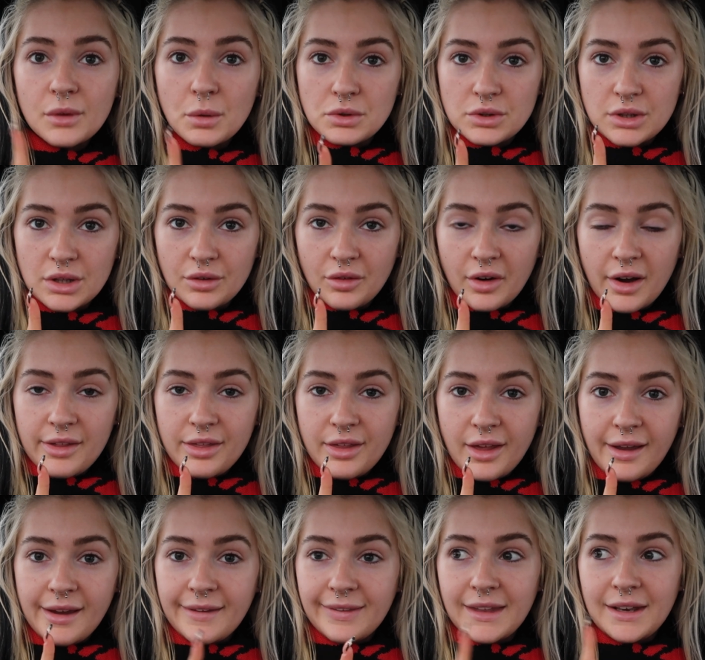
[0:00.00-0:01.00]
we're doing the right
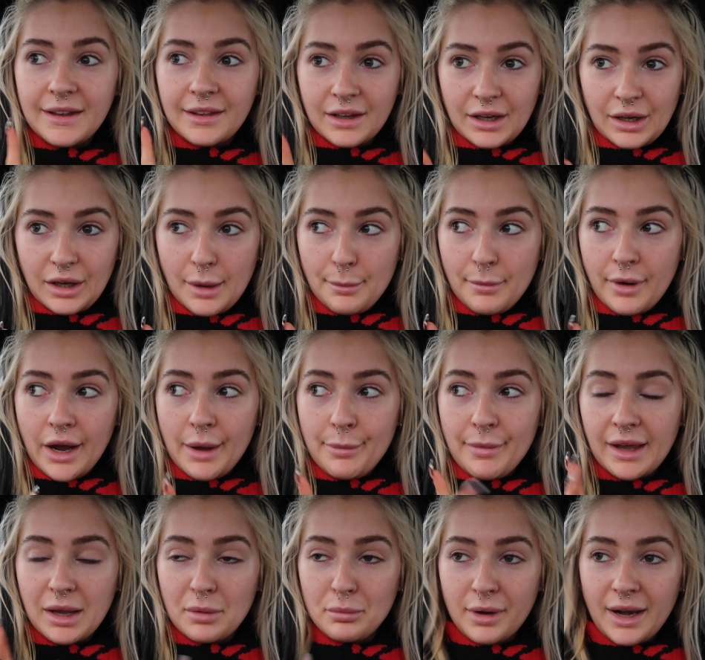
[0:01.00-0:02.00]
thing then we're going to come home
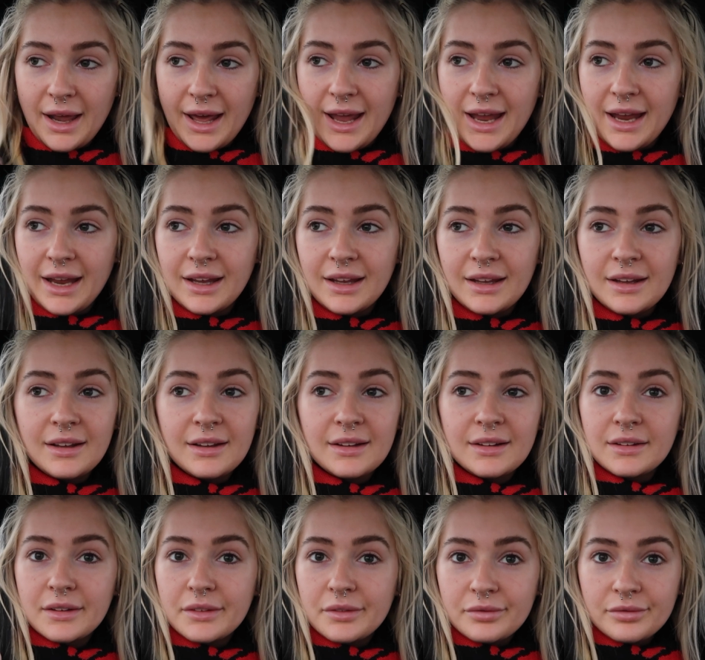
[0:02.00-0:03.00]
they can play
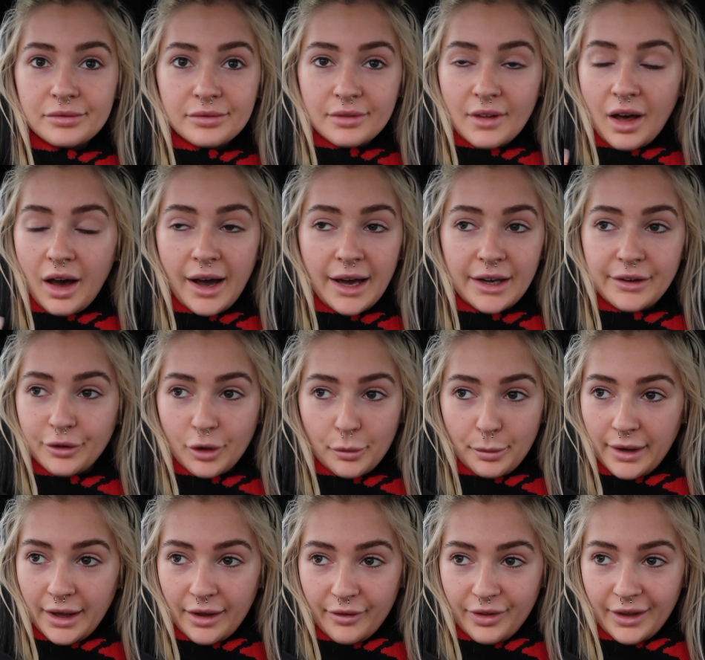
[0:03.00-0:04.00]
hide for a
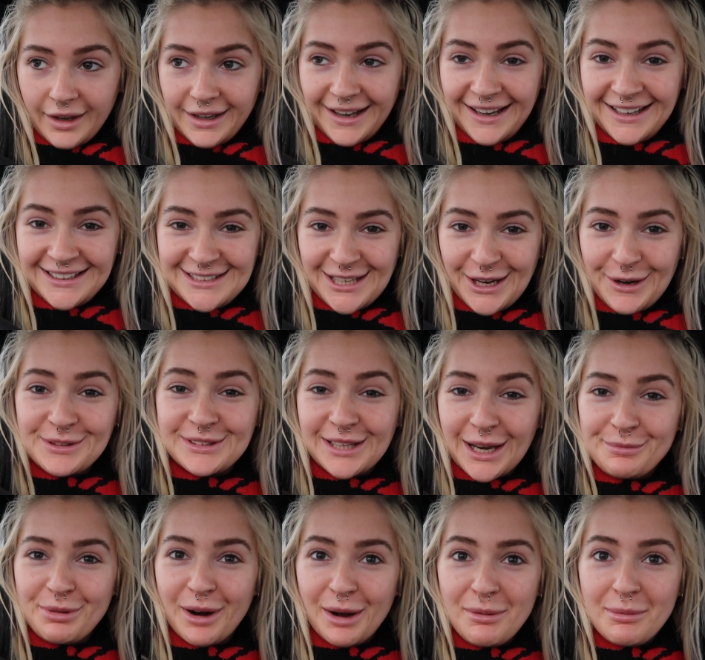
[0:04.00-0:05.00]
bit if they need to
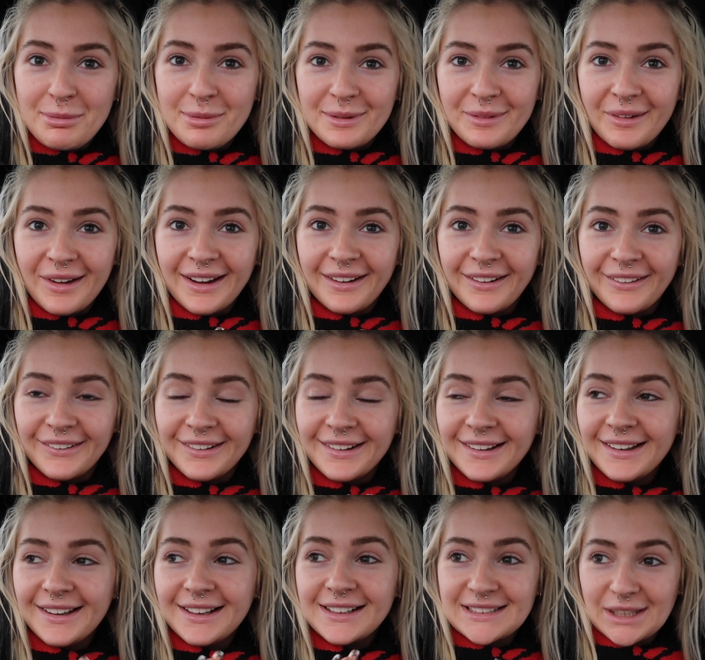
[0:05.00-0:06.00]
they probably will
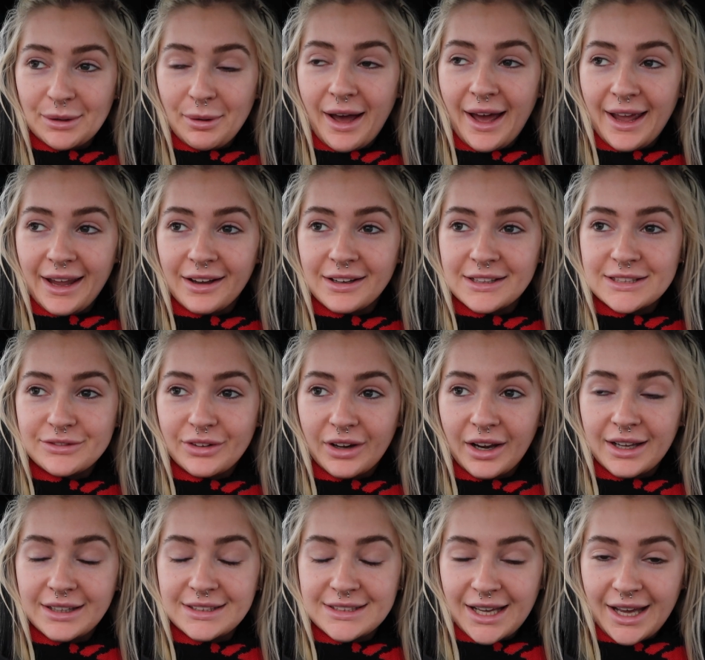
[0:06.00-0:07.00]
because they'll hate us for
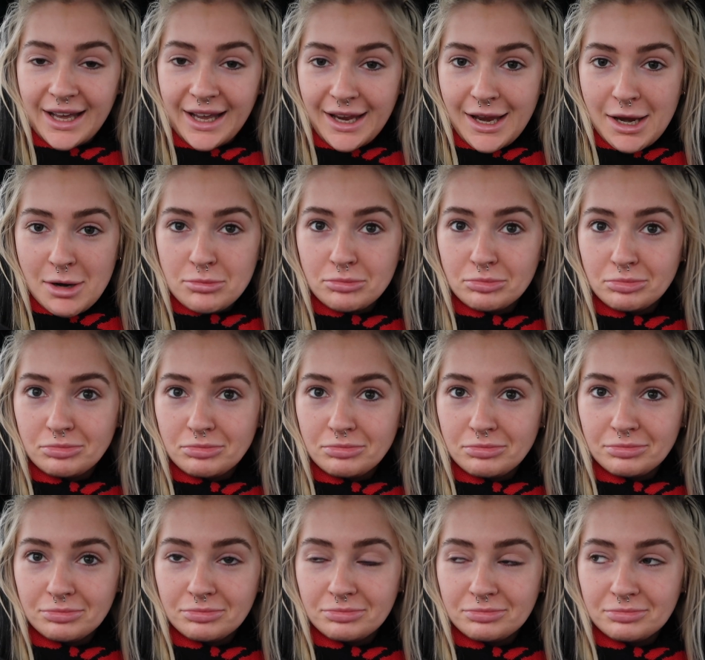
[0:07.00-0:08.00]
like a day
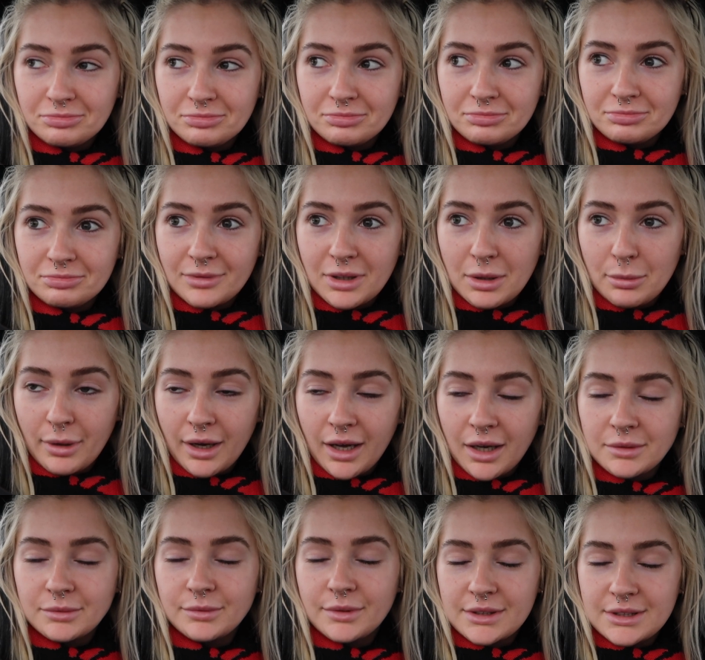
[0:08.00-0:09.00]

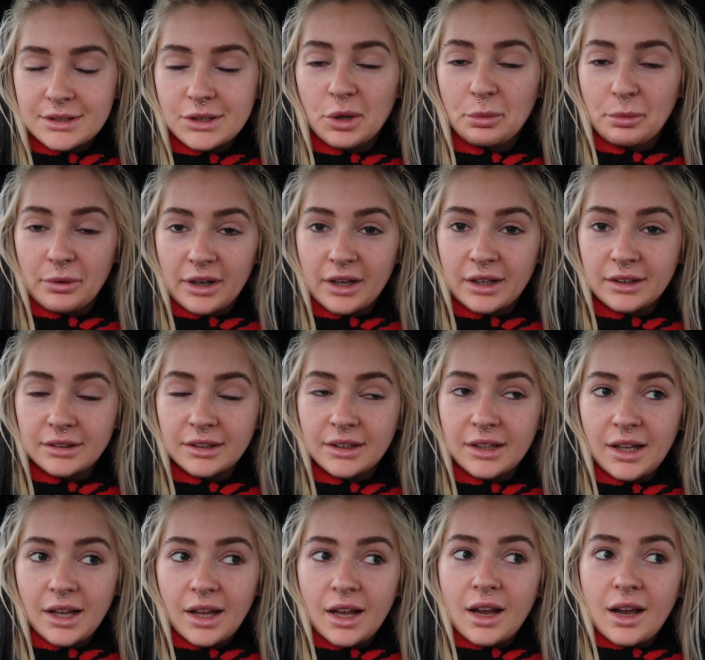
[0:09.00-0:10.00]
but it's got to be done
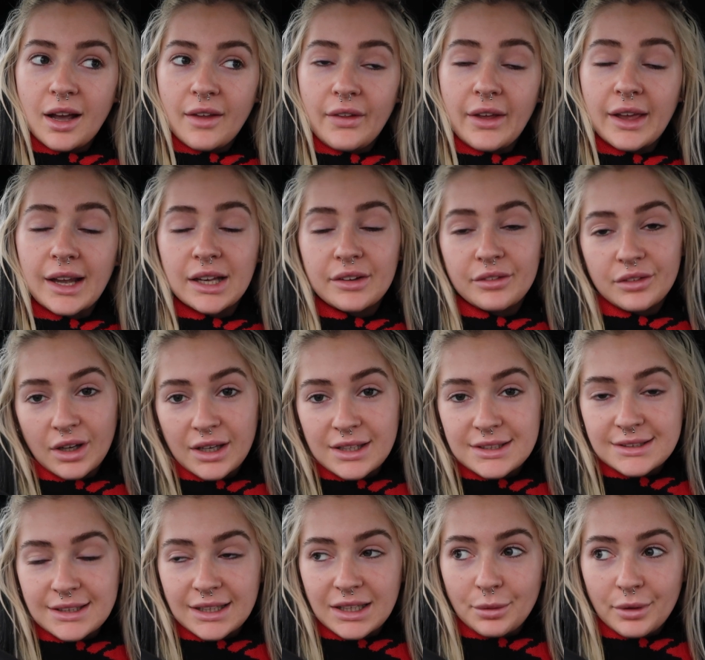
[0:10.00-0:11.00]
and they can have a
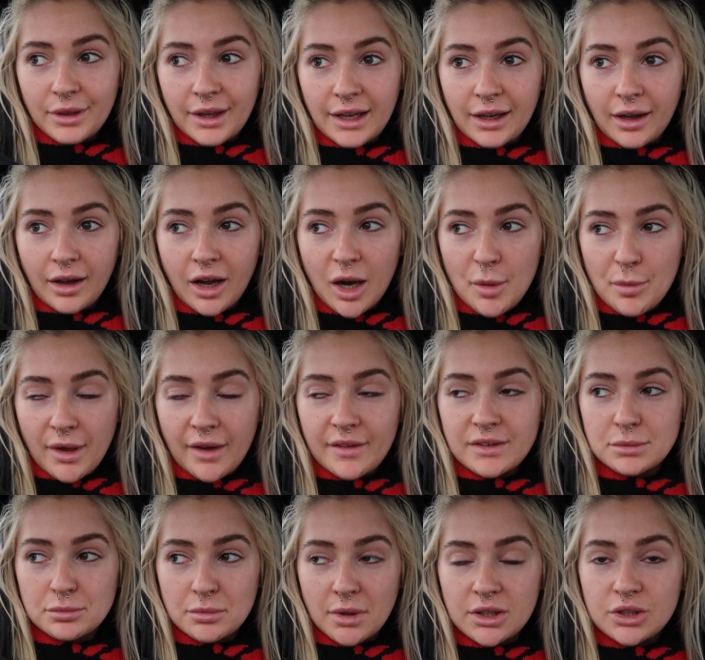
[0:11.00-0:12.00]
nice dinner when they get home they
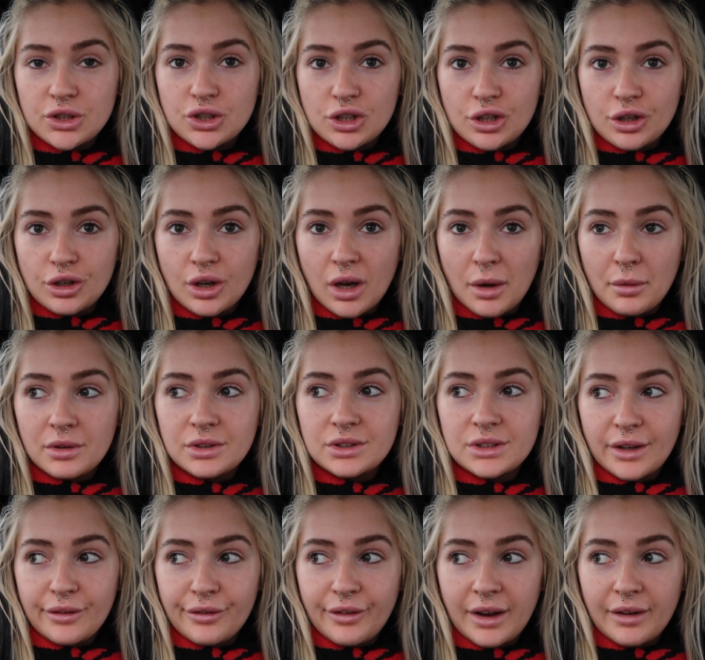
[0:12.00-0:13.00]
have some nice tuna which is
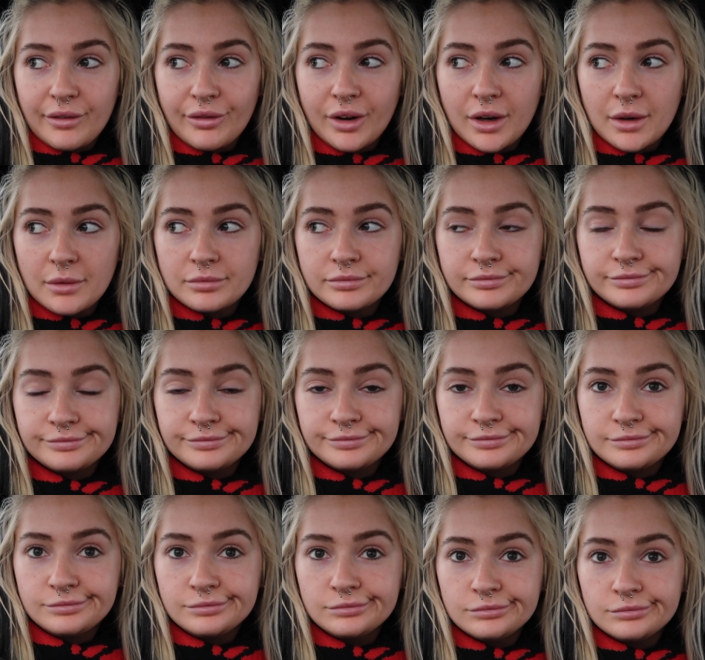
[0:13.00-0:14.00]
their favourite
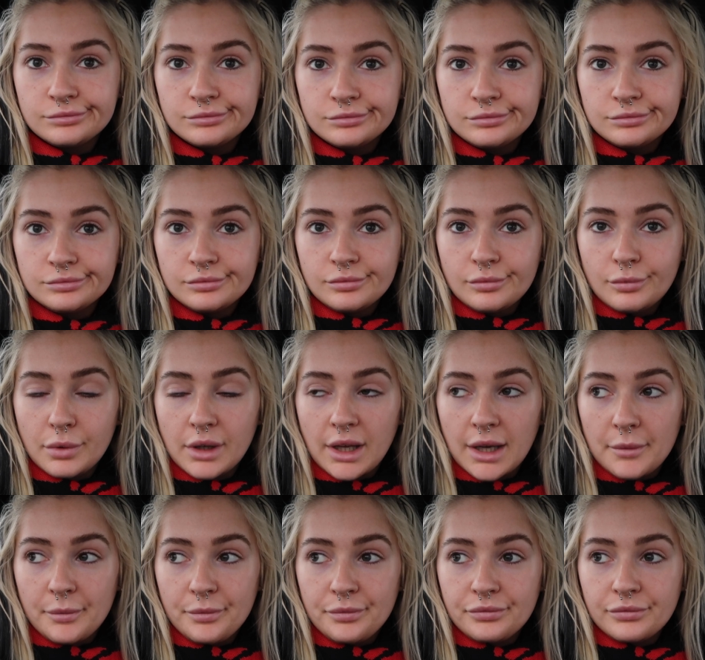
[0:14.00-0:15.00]
but
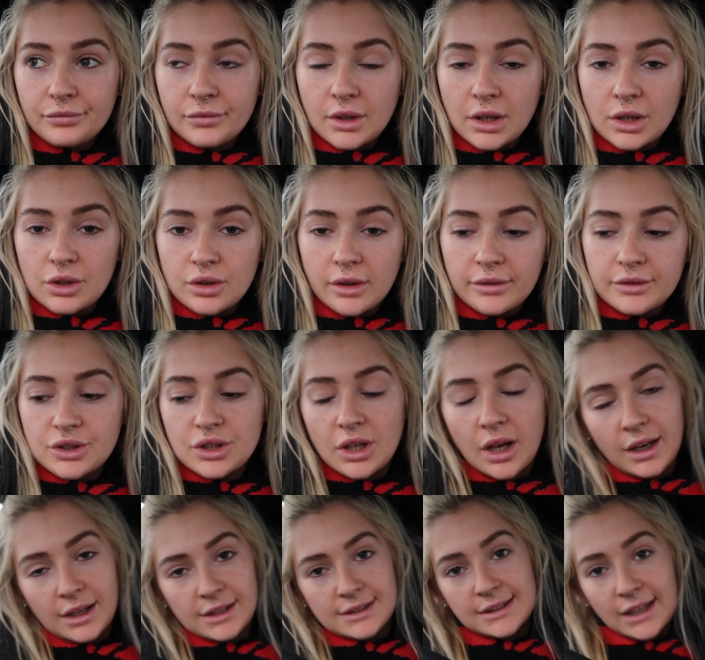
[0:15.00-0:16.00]
yeah I'm going to drive to
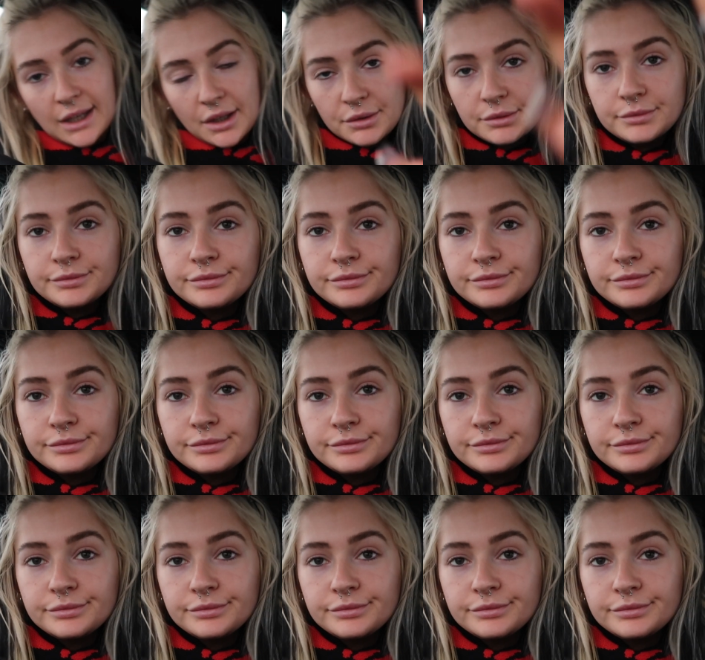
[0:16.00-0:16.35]
Charlie's now